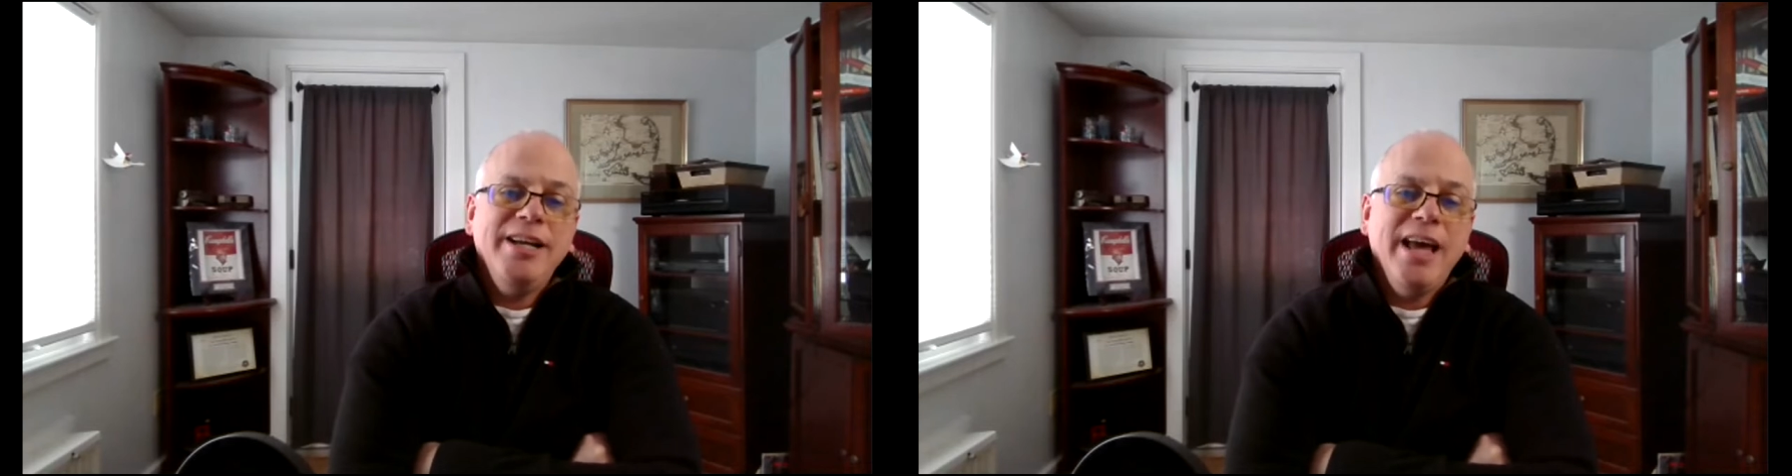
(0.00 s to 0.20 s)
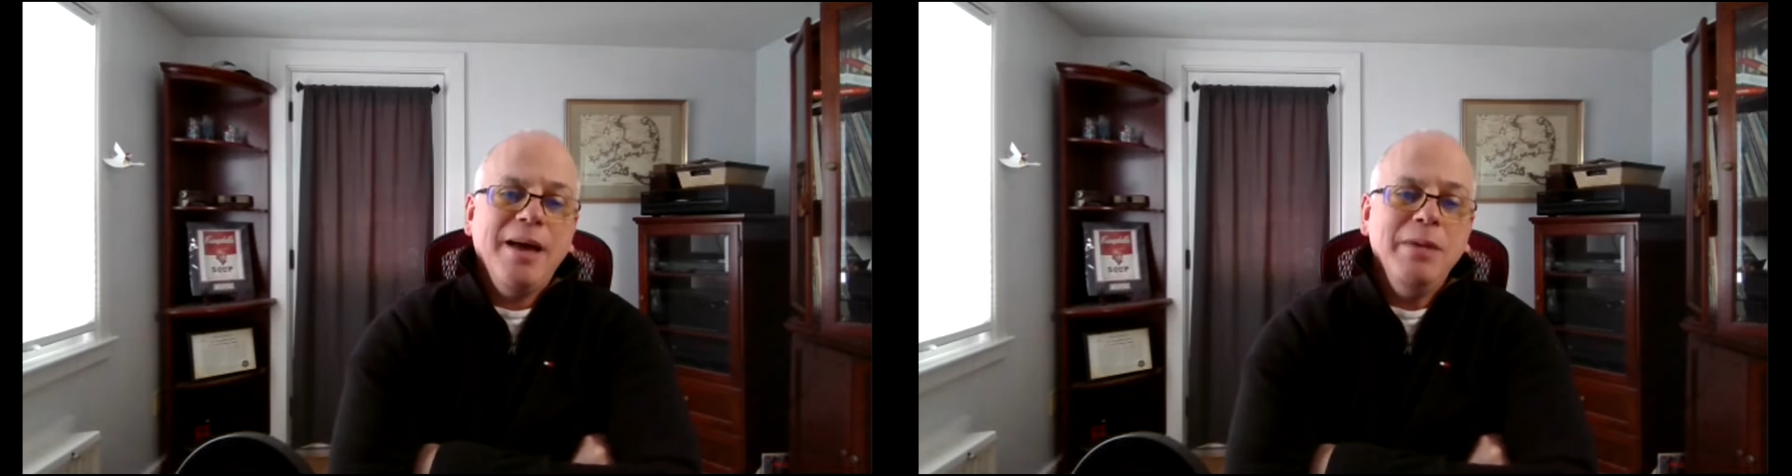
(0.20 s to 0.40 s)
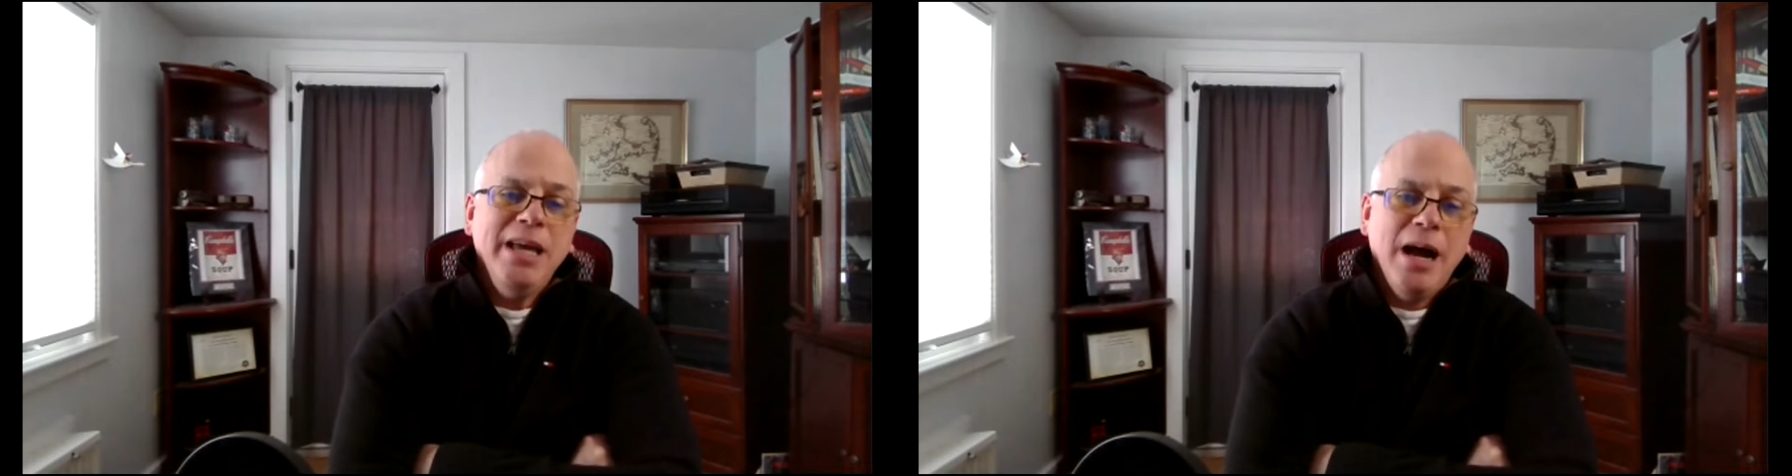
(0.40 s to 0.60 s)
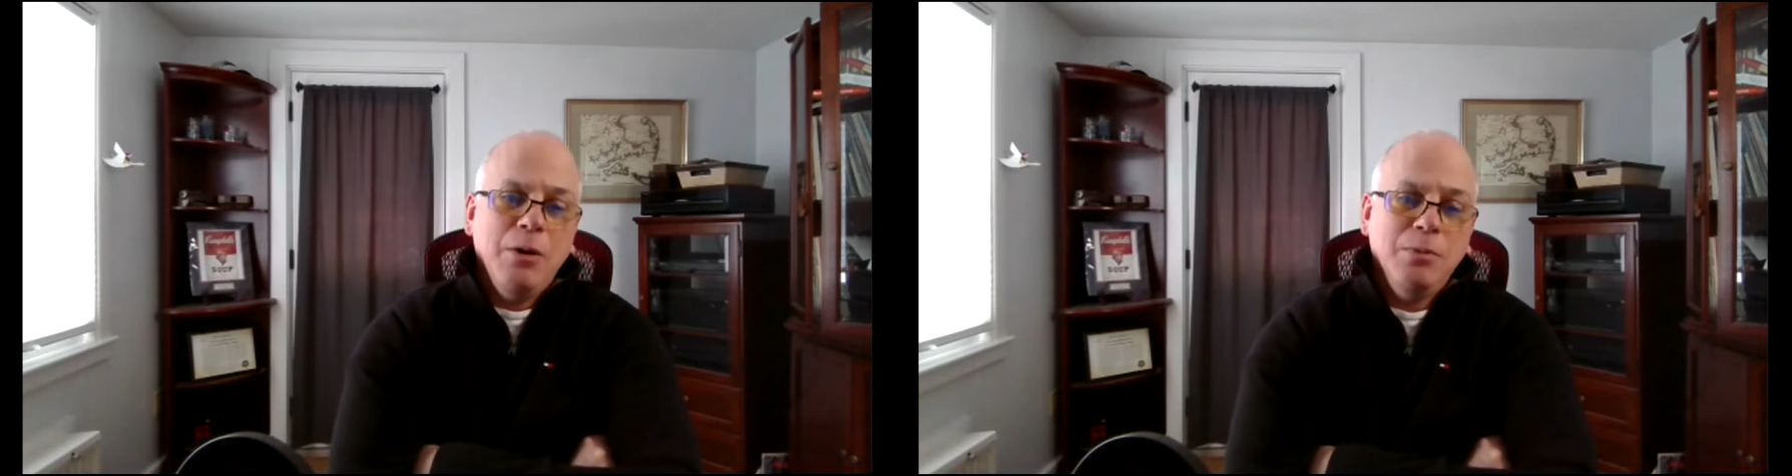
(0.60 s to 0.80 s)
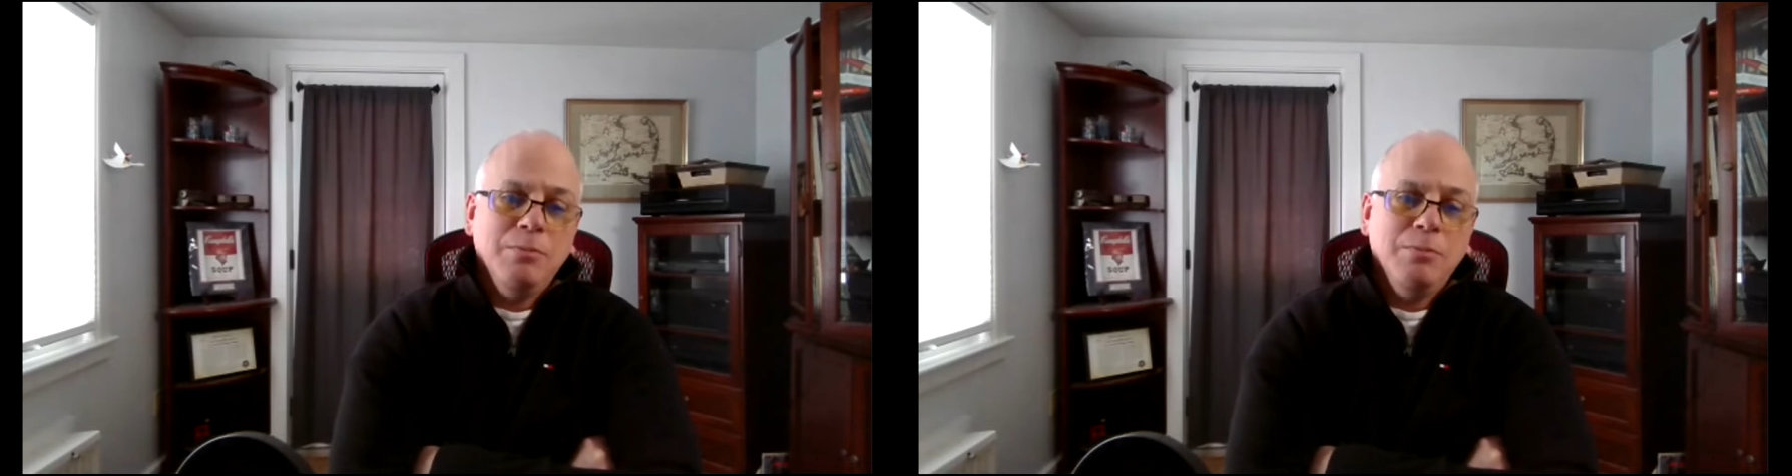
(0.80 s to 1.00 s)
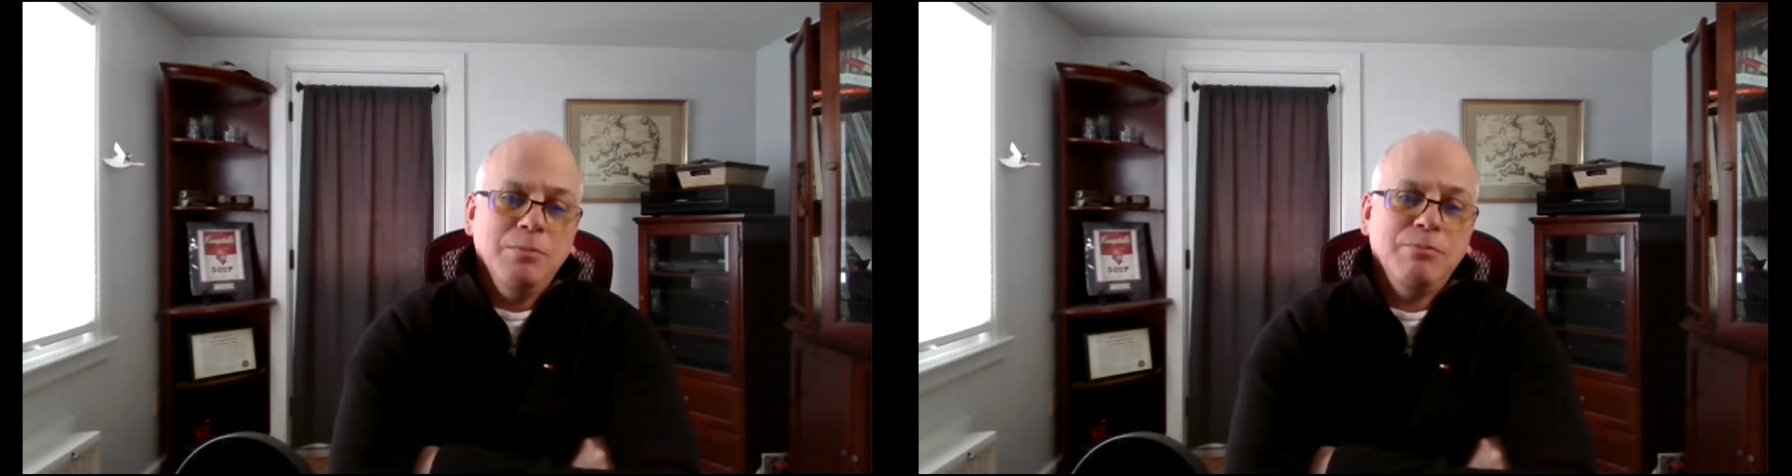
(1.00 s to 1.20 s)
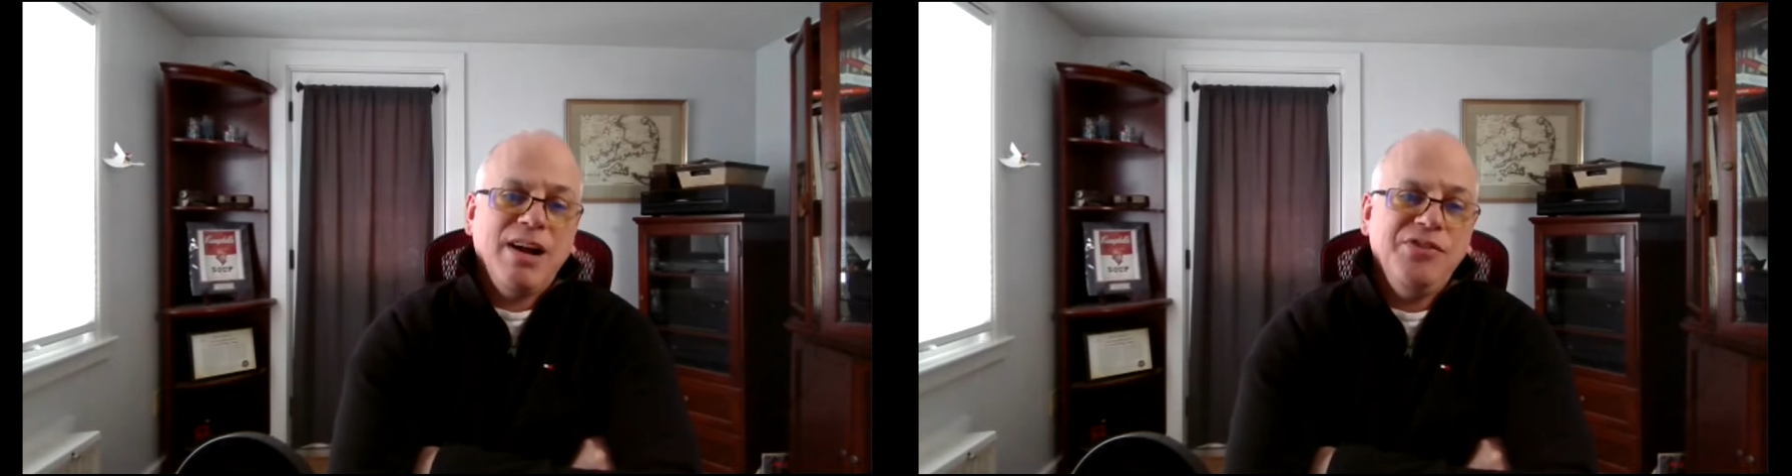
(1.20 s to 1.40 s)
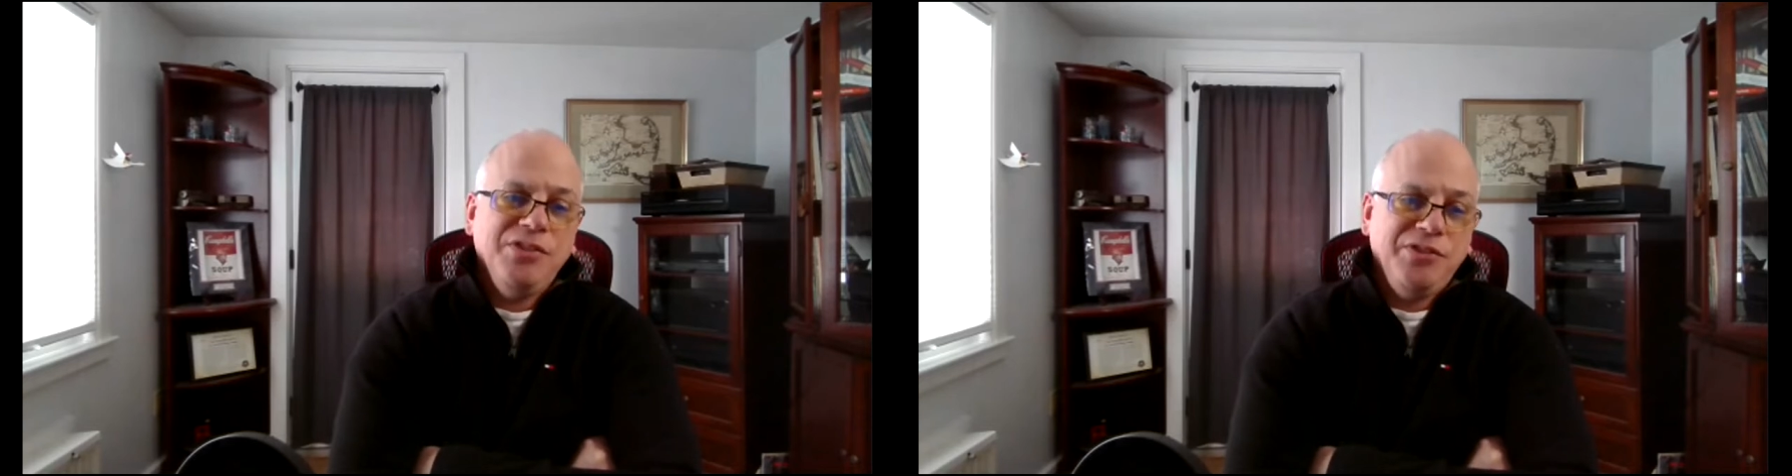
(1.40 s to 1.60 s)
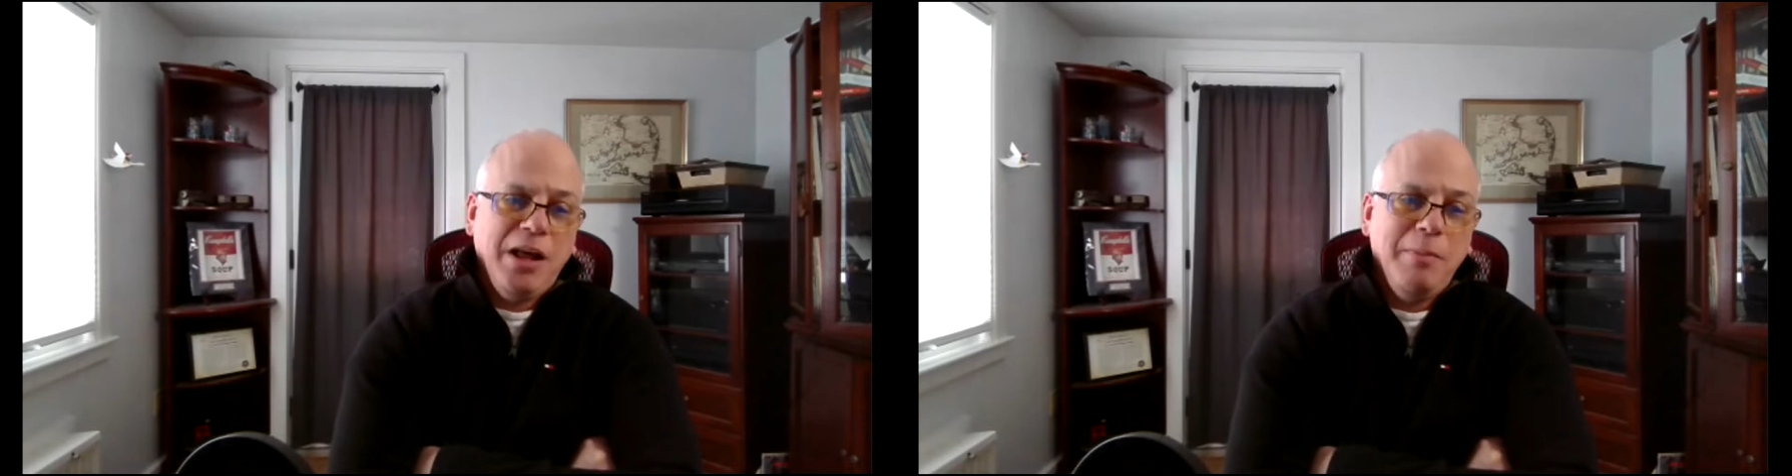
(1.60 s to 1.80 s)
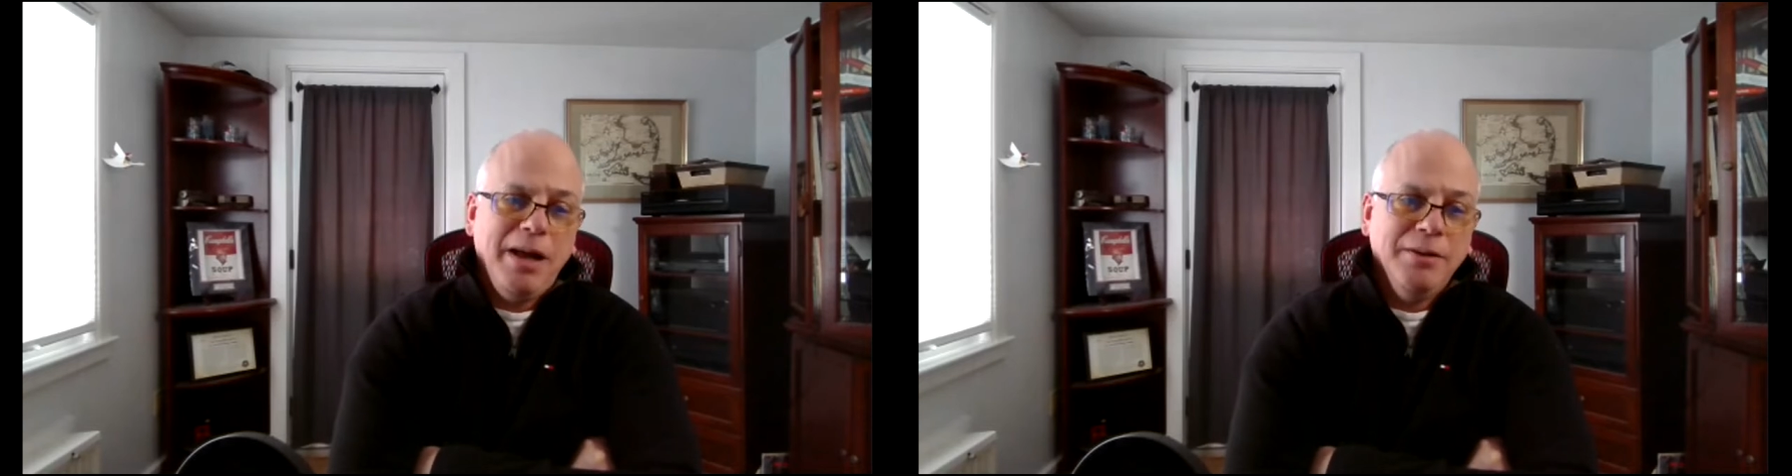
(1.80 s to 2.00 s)
get me out. Press the
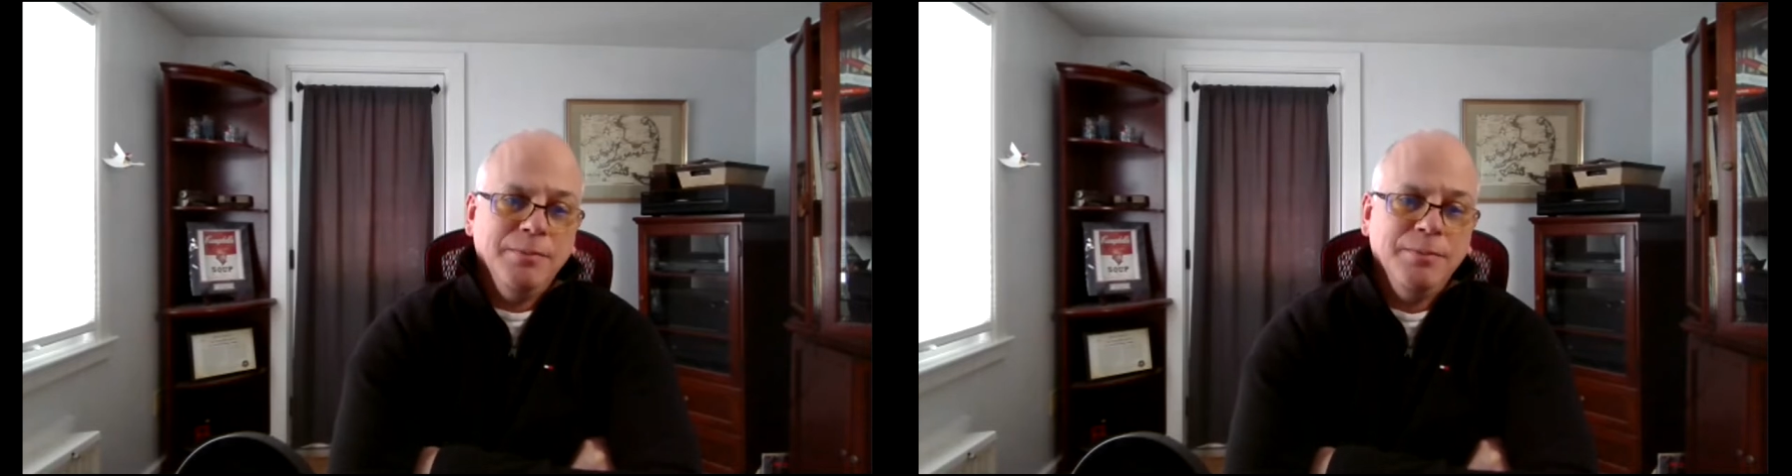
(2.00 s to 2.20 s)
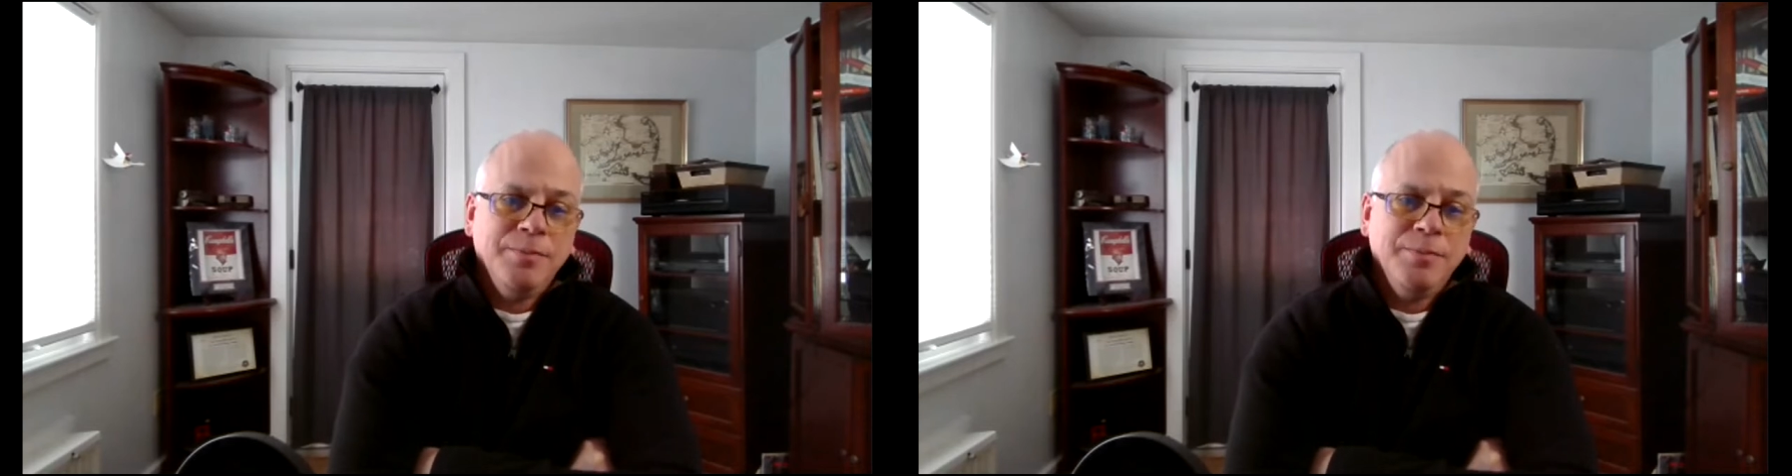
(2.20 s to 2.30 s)
sell button.